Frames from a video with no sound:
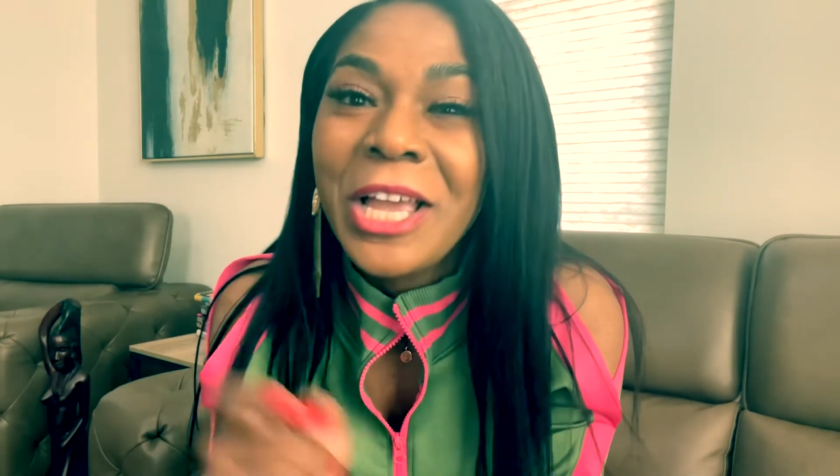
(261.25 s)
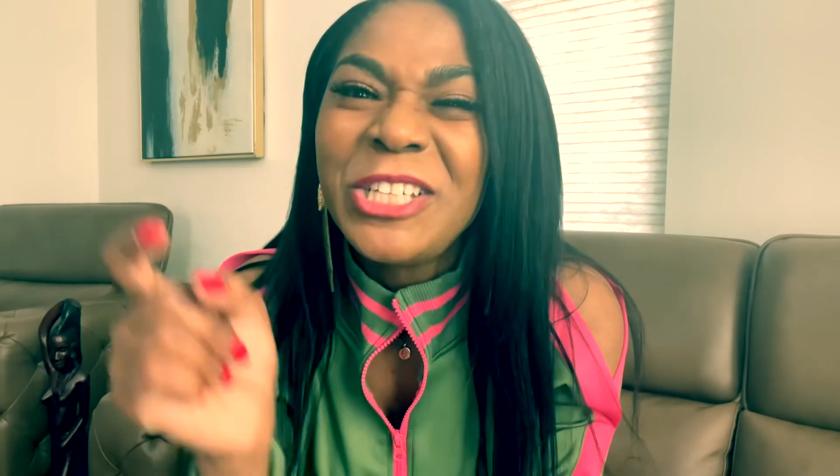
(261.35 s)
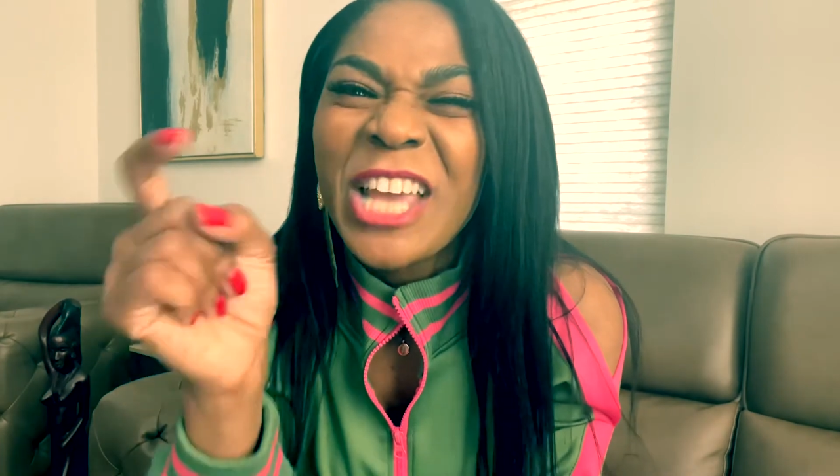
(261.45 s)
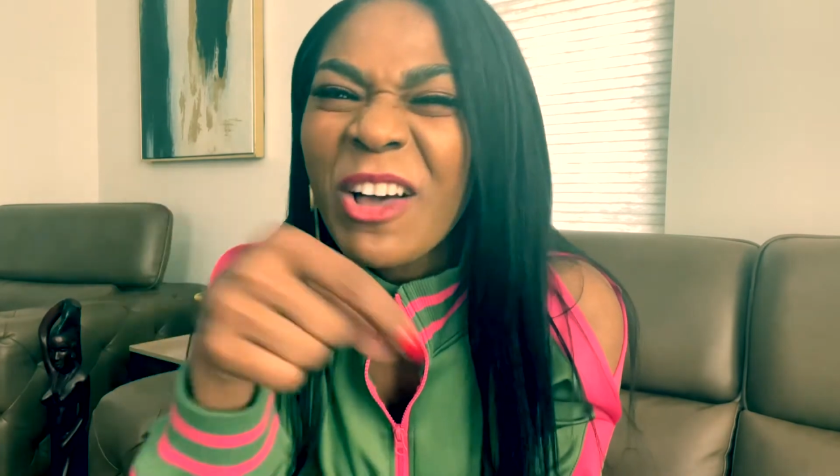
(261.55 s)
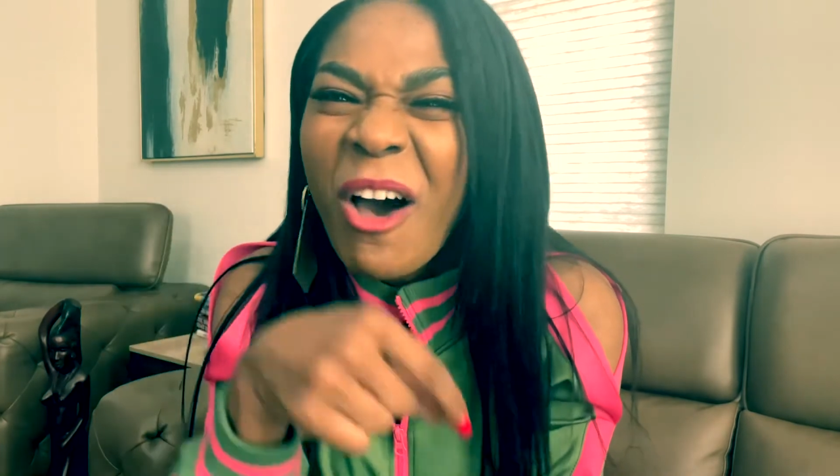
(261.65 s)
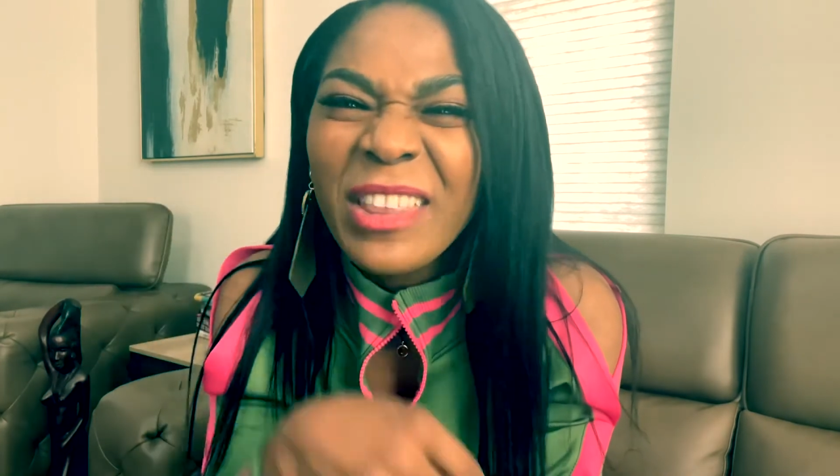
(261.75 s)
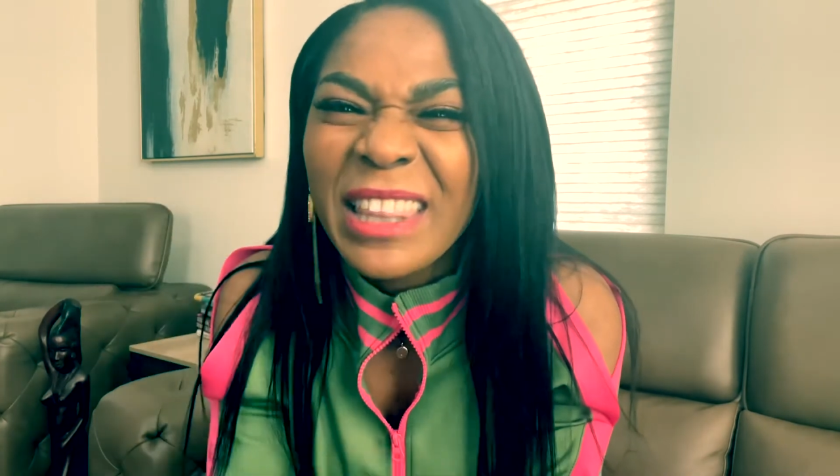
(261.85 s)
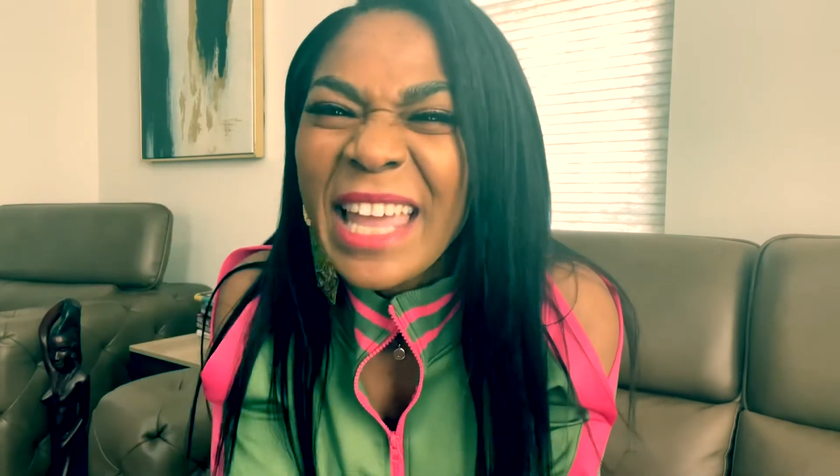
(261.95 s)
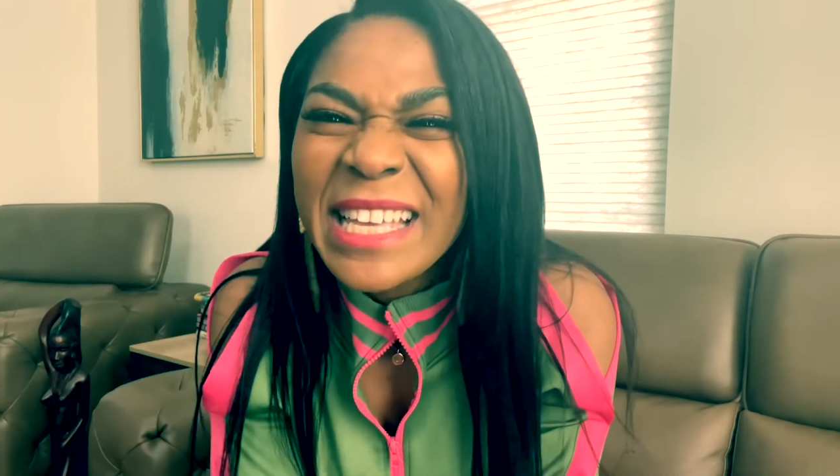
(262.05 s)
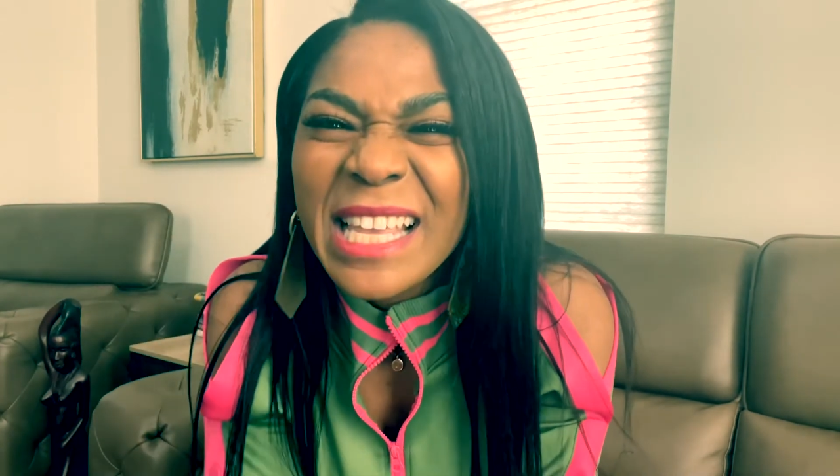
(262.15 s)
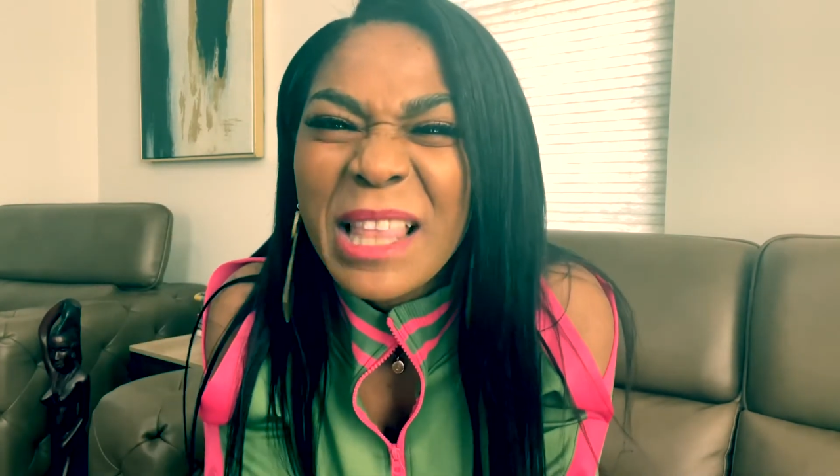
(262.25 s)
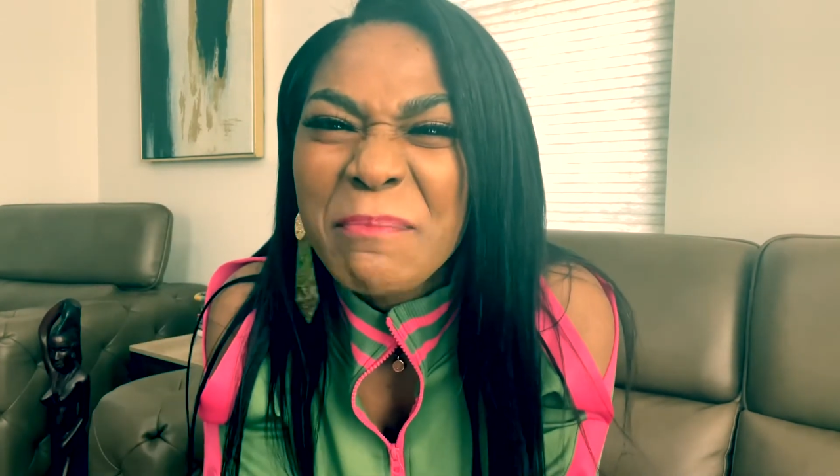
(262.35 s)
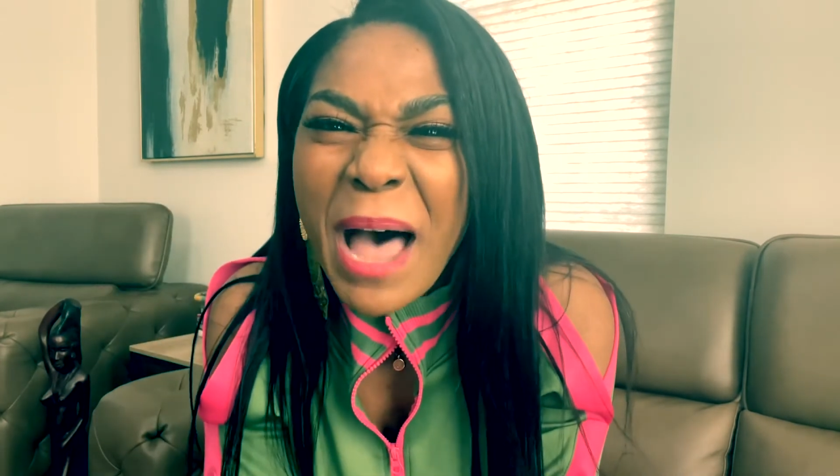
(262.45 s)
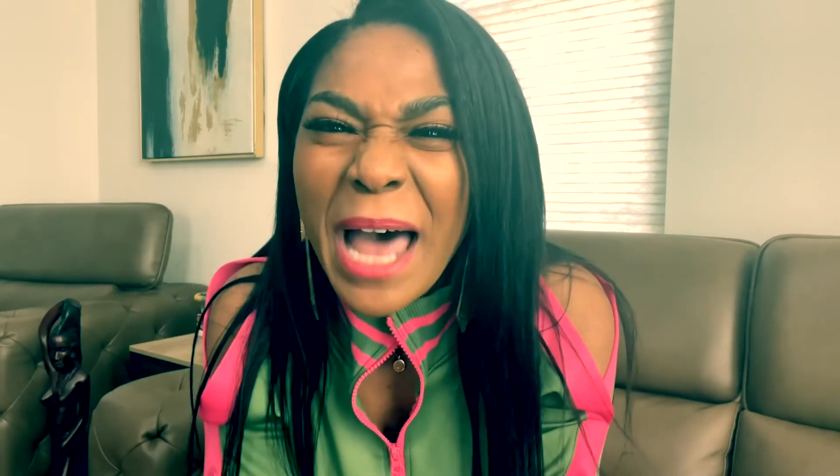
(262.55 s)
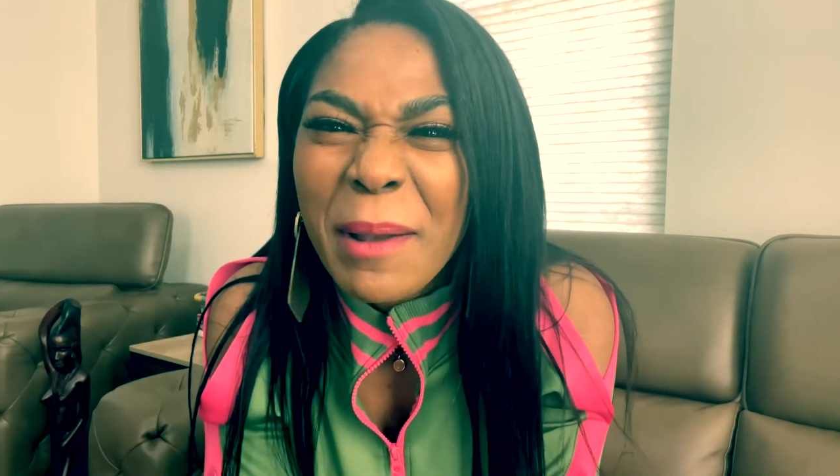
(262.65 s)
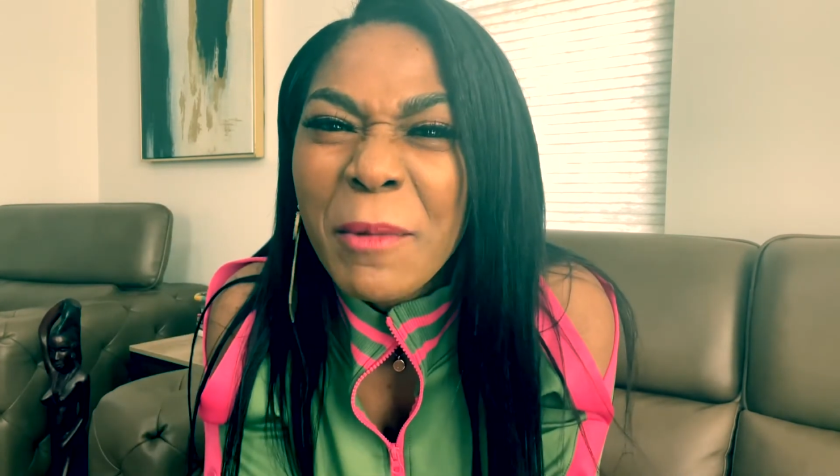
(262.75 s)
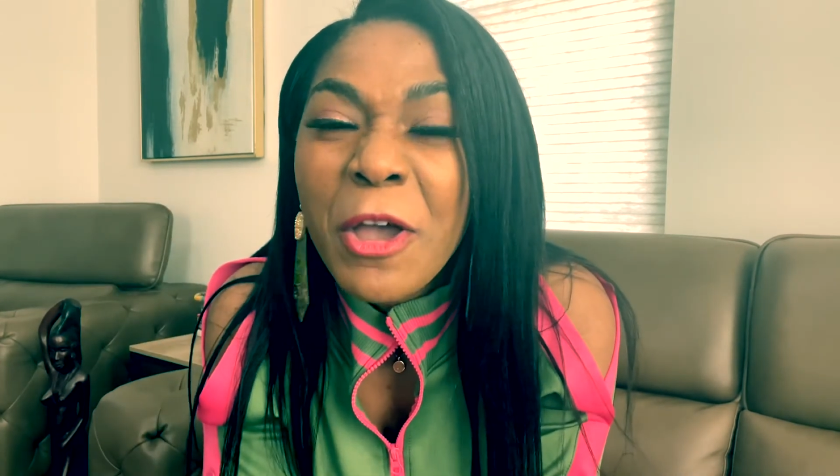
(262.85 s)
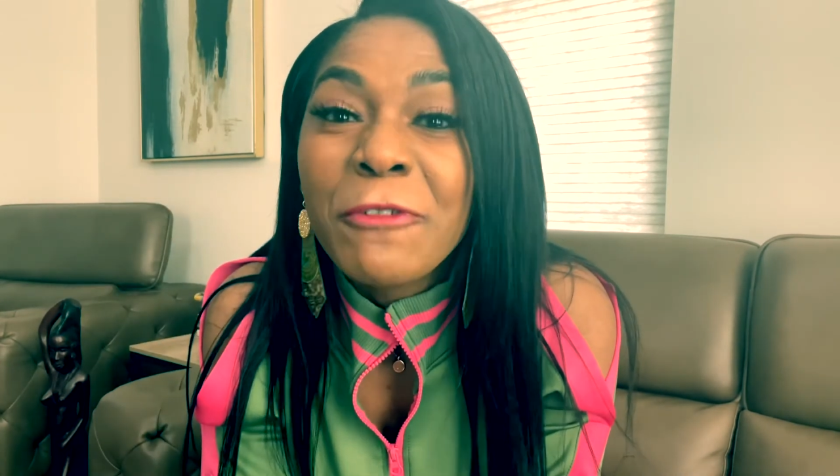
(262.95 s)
Check all the links at the bottom